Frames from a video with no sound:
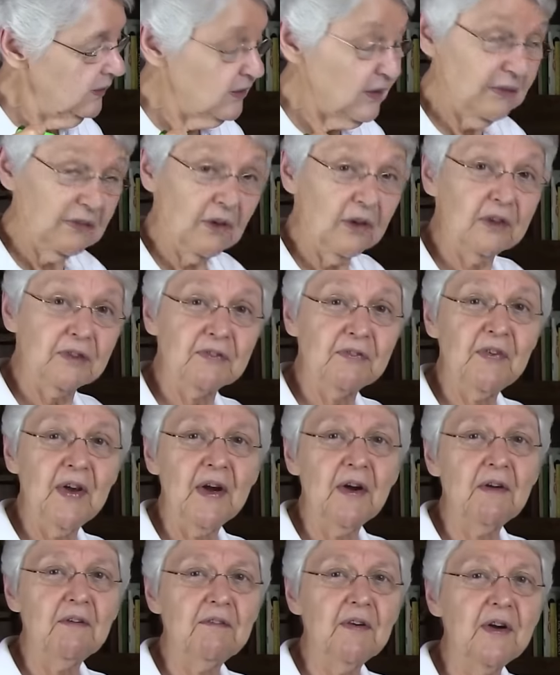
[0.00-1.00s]
So that's
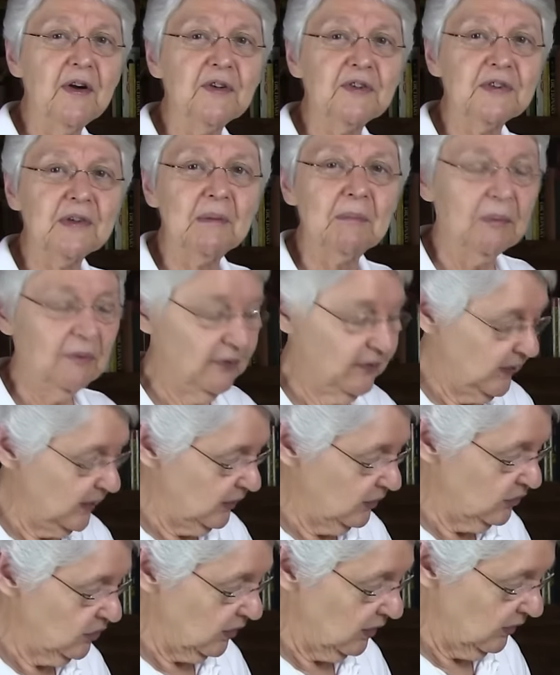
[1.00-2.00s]
very, very simple thing
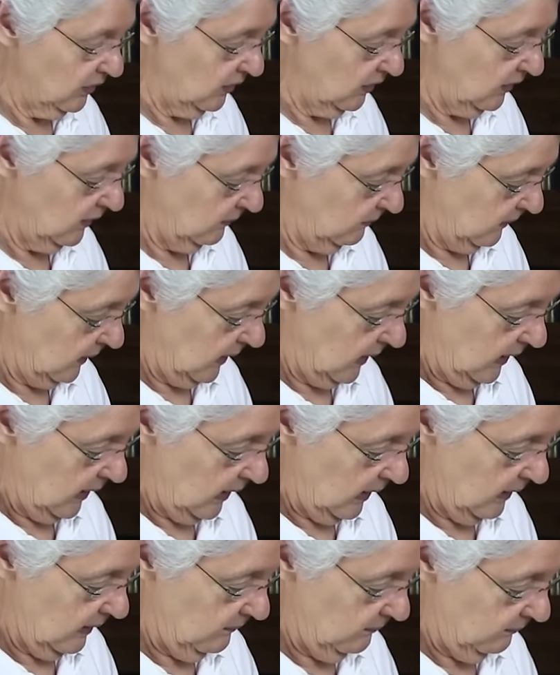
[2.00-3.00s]
that you can do.
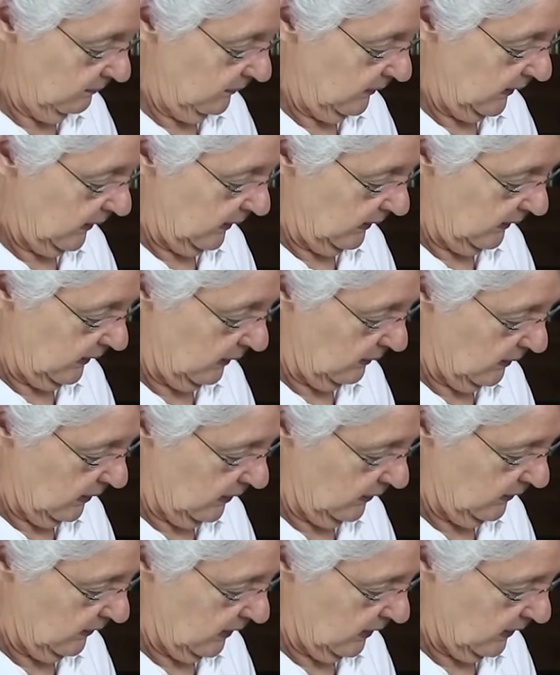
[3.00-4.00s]
Um, the
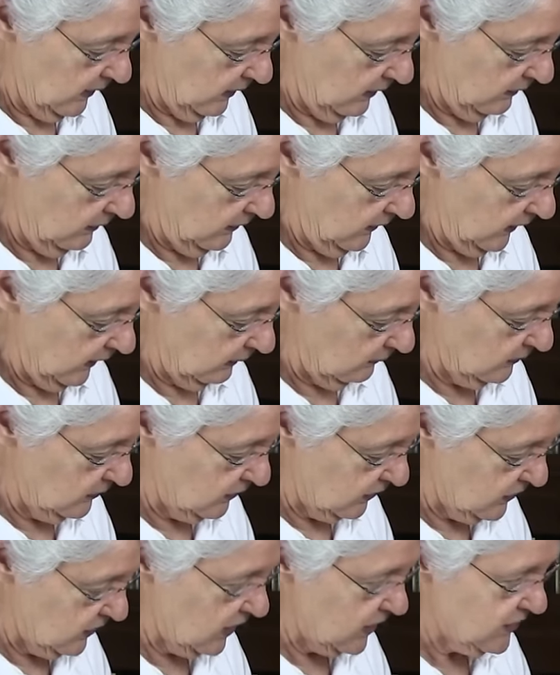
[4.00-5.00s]
other, other thing I would
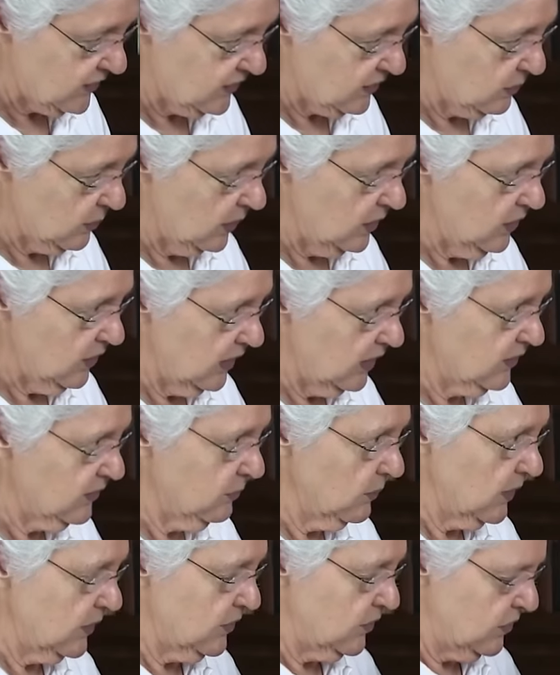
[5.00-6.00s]
suggest is when you
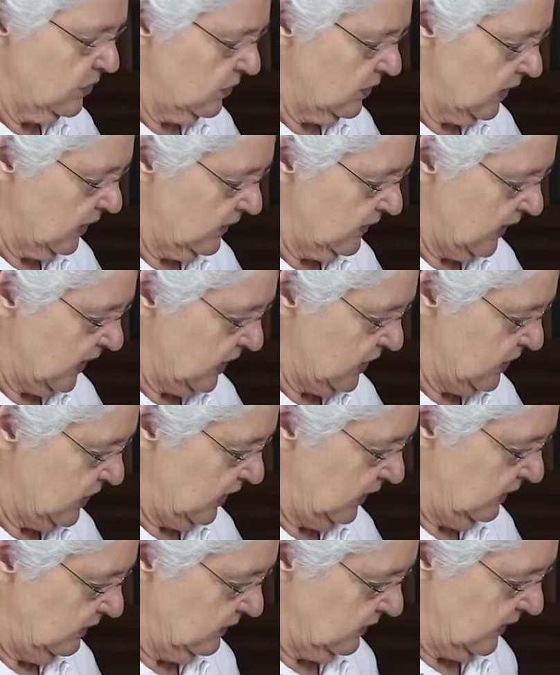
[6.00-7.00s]
get, once you get that
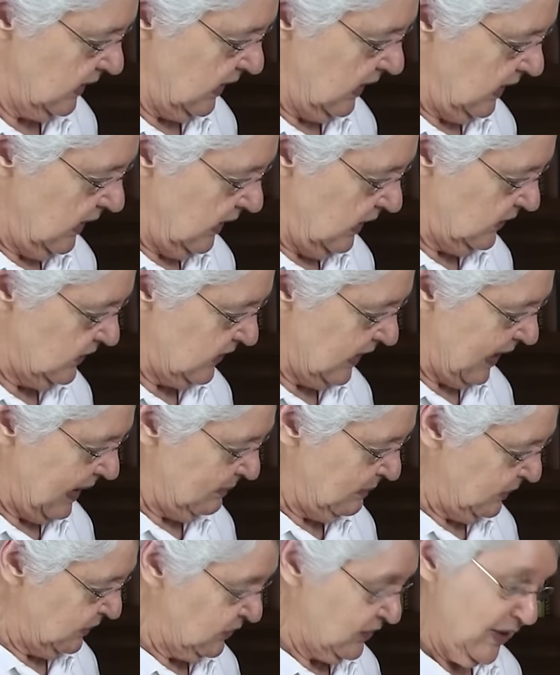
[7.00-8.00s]
tilt
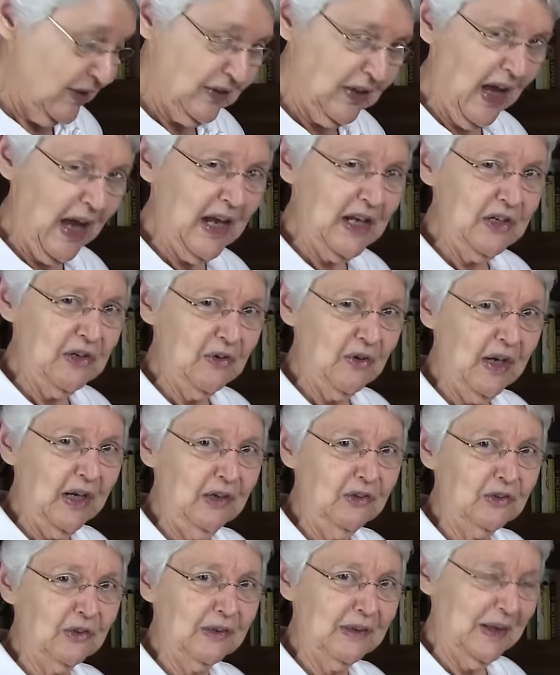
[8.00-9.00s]
established, tighten your
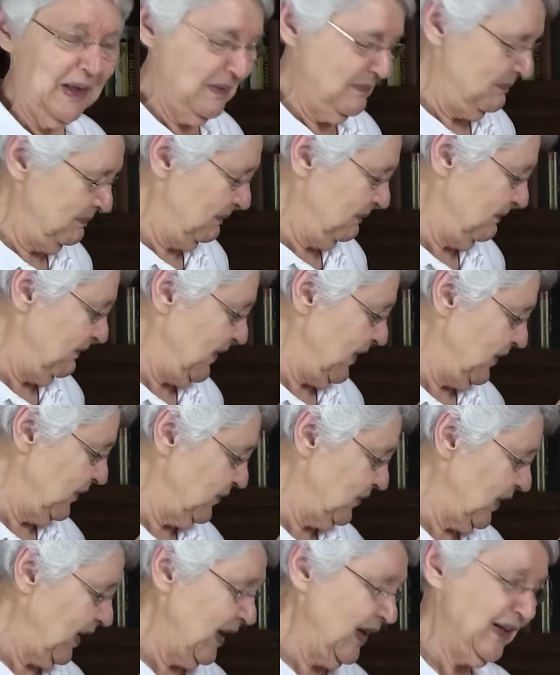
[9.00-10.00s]
easel up very
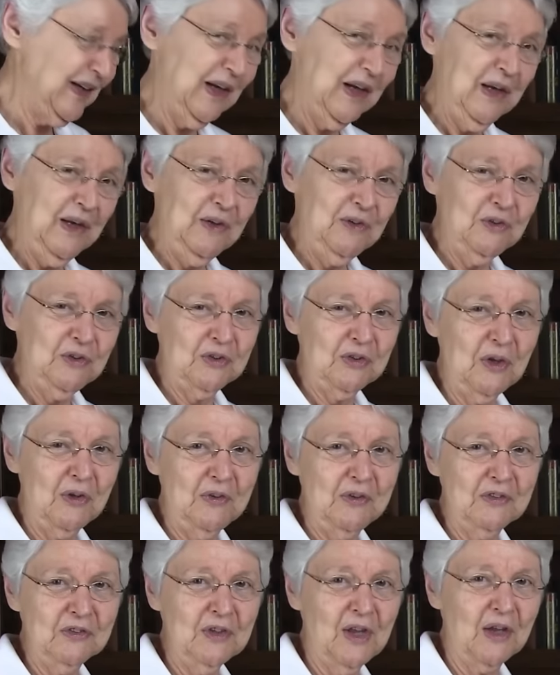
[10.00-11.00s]
tight
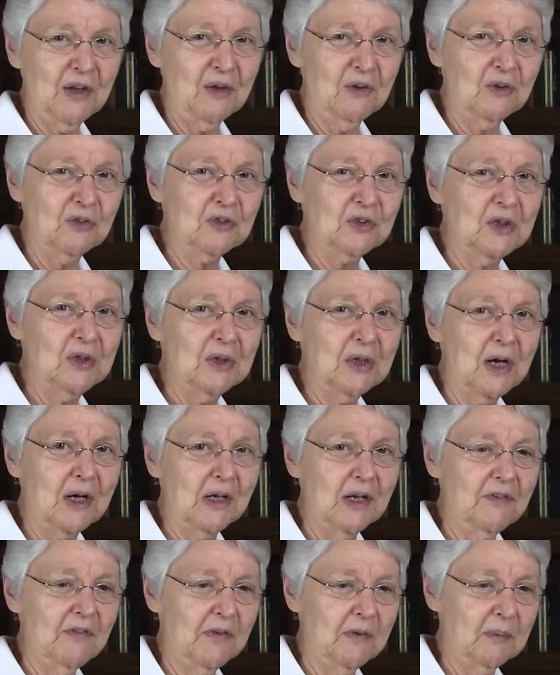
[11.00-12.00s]
so it's not going to scoot
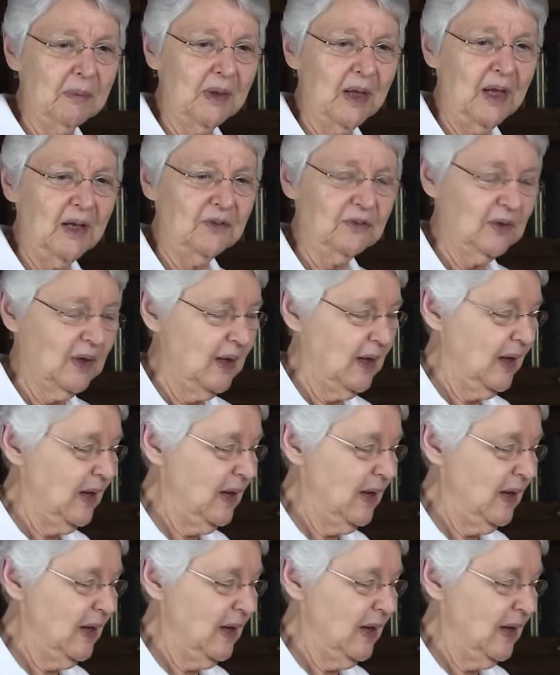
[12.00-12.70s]
all over the place.